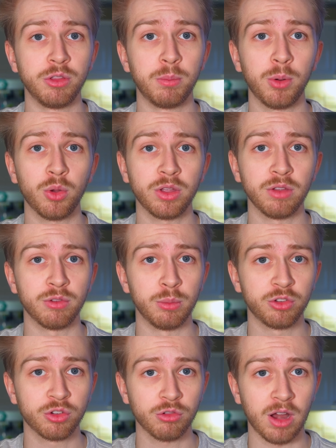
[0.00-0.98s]
the blocking from
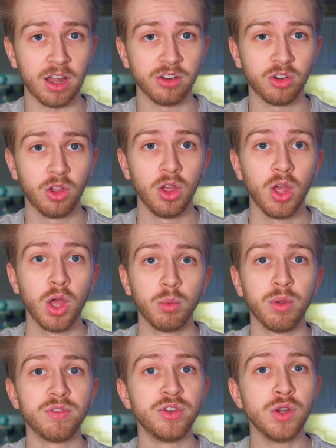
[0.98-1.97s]
scratch
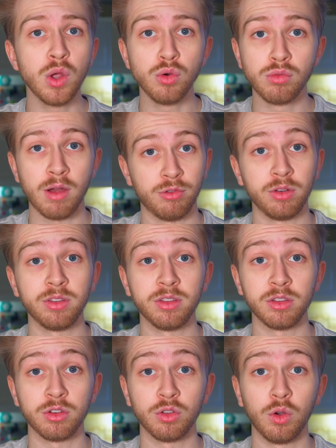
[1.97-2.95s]
with no references at